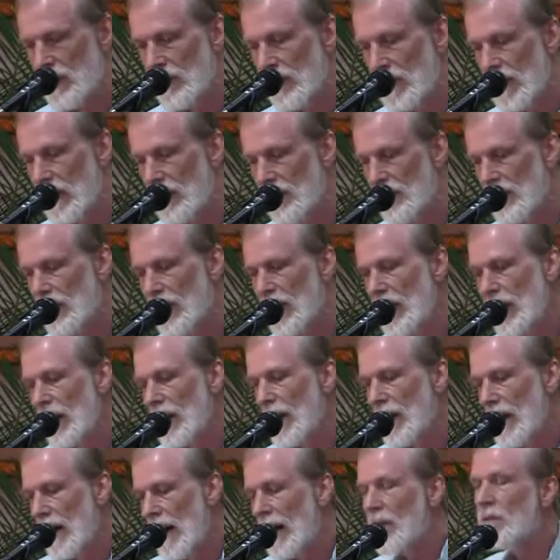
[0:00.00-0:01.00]
these,
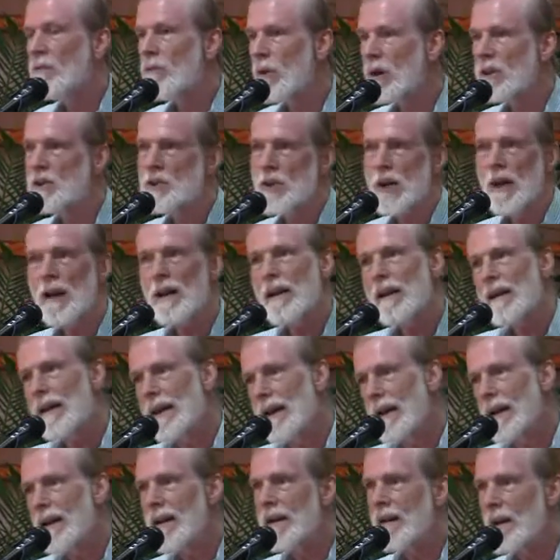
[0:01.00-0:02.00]

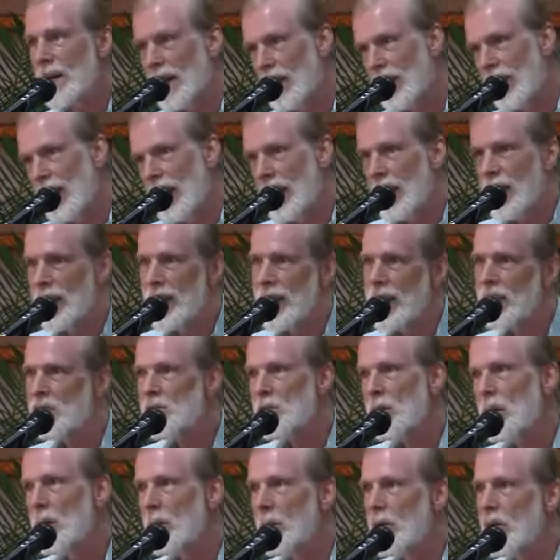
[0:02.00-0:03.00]
unfortunately, it declined as
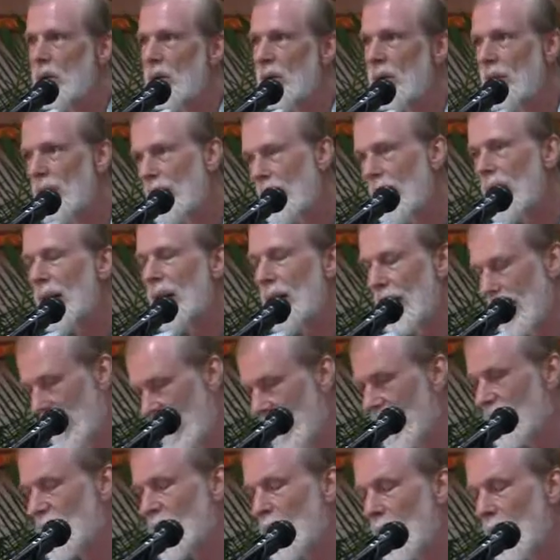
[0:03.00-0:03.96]
Sri Aurobindo, it